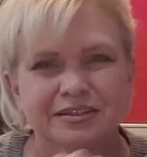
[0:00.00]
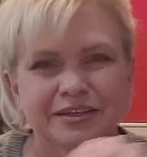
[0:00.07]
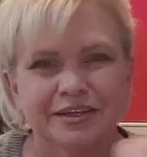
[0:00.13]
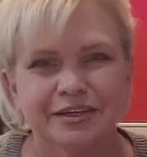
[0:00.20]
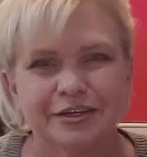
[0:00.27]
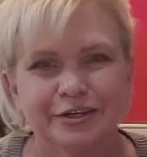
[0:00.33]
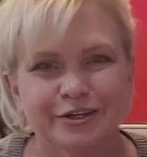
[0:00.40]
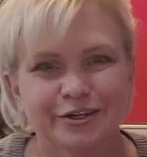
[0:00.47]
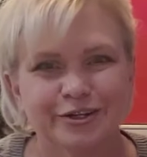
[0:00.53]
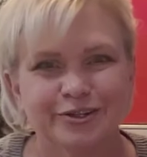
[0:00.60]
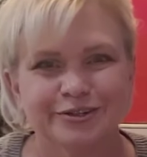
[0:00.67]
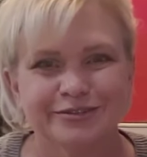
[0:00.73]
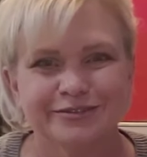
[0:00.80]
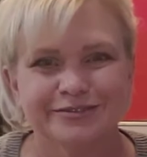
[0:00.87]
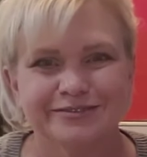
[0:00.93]

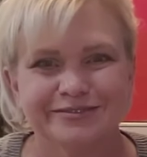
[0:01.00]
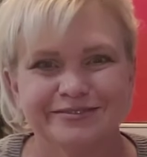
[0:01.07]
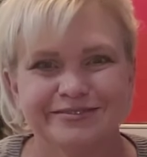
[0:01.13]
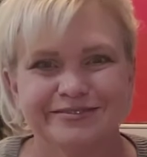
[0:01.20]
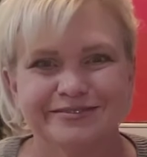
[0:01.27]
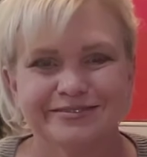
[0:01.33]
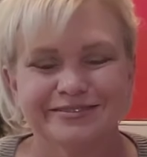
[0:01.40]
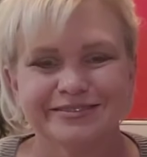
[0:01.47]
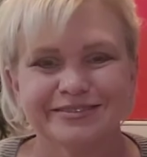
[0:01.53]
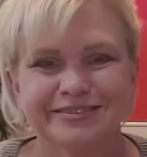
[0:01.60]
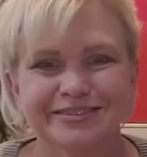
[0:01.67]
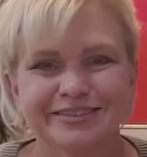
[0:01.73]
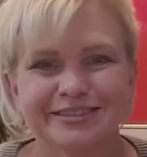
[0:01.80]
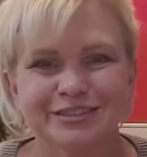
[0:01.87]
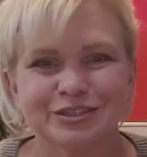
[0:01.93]
here
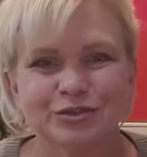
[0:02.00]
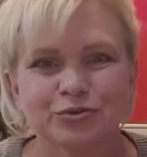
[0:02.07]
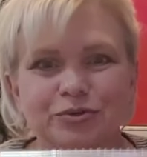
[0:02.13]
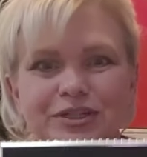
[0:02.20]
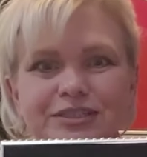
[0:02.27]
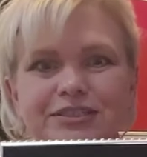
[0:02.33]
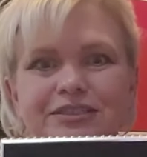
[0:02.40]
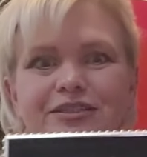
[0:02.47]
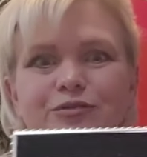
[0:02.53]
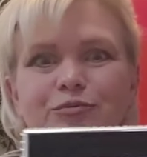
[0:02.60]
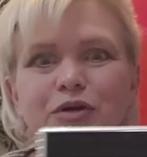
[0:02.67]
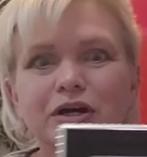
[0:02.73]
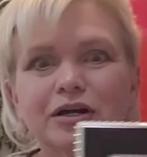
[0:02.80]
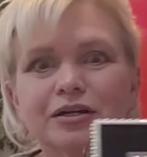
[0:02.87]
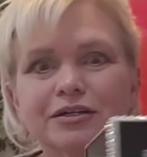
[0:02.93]
is the rest of the
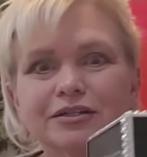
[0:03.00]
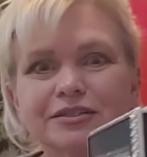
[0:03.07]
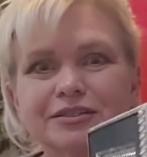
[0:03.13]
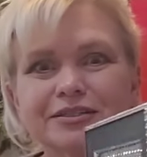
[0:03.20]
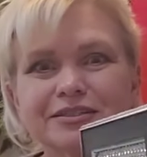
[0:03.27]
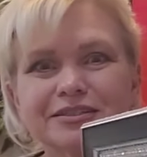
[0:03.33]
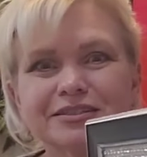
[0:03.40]
box